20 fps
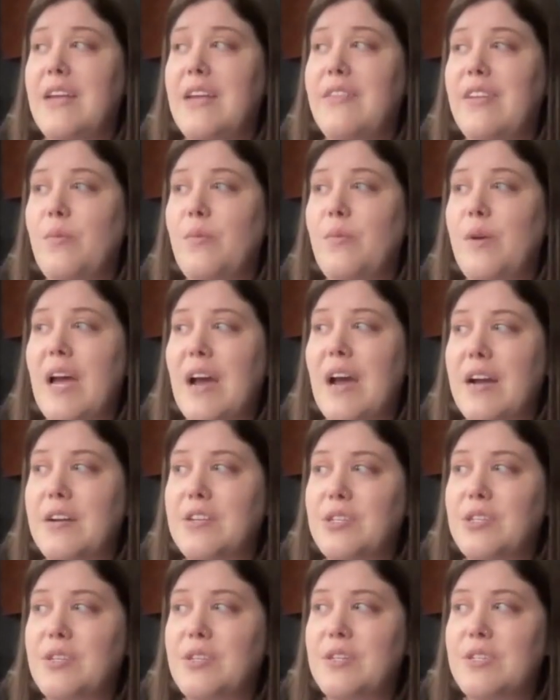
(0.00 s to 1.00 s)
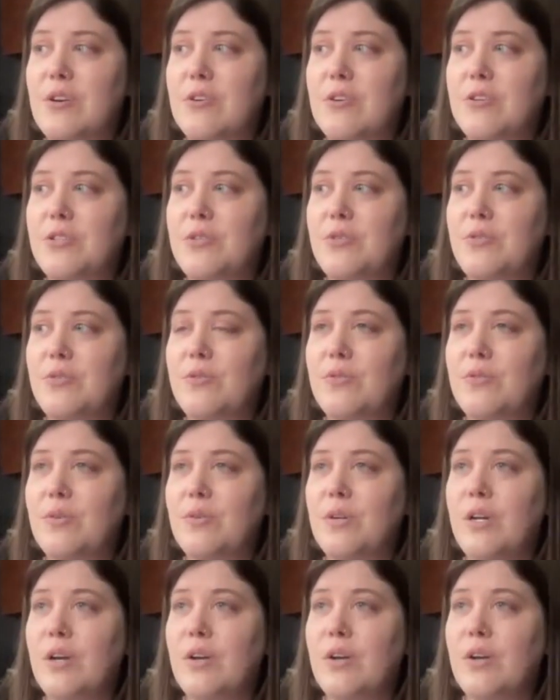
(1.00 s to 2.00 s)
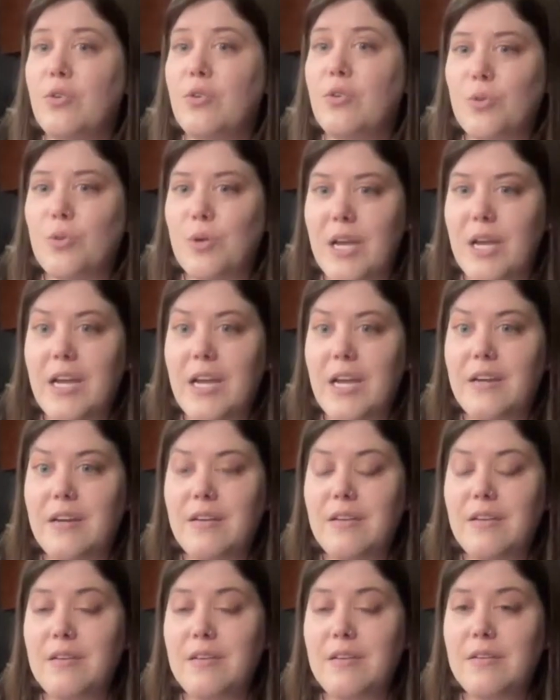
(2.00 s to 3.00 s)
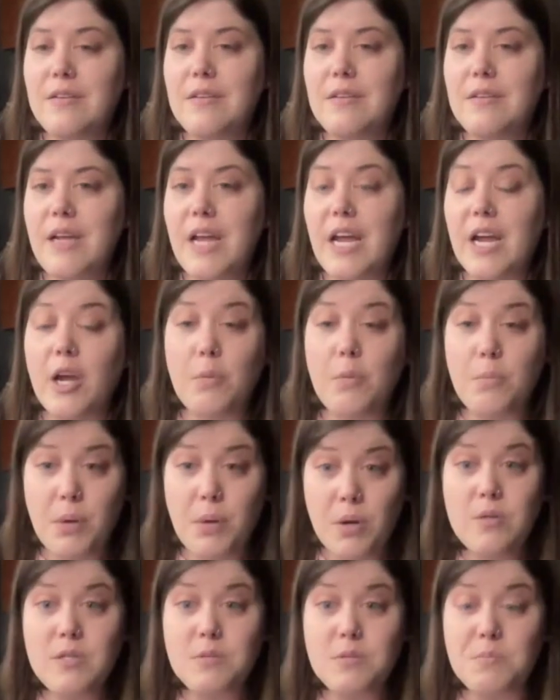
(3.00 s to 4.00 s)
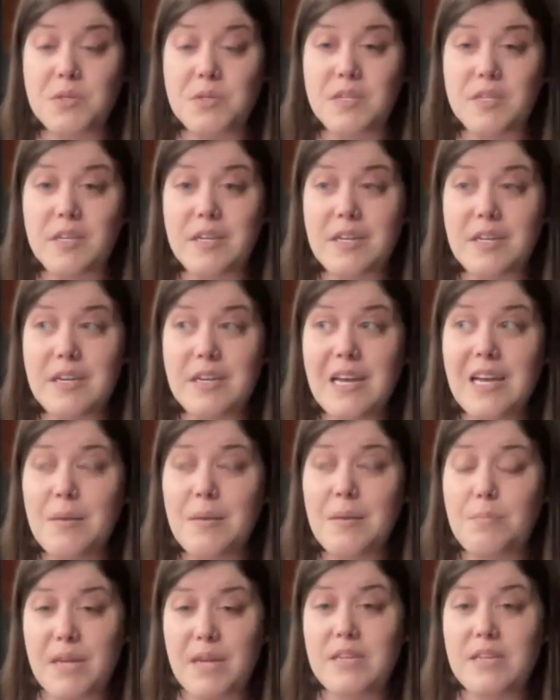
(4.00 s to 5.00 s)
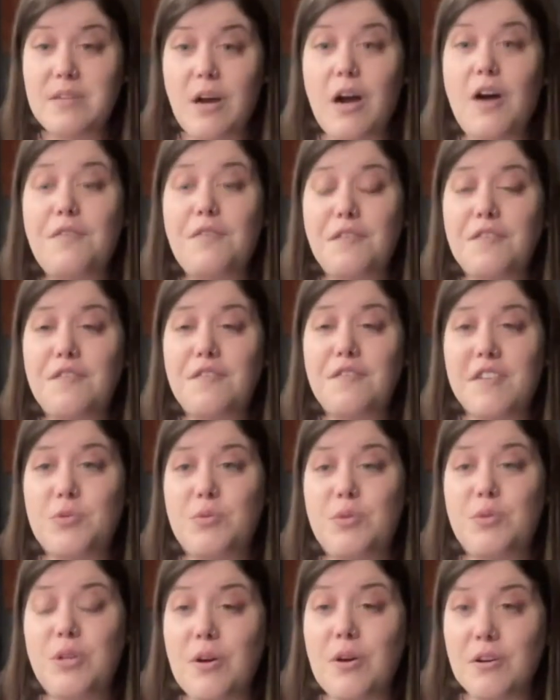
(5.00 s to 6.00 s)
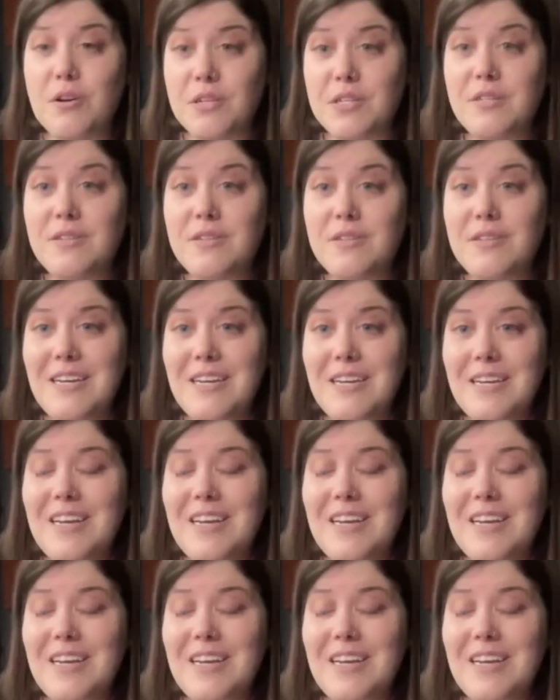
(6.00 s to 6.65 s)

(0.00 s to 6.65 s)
And then we actually start to create and compose music based off of visual art.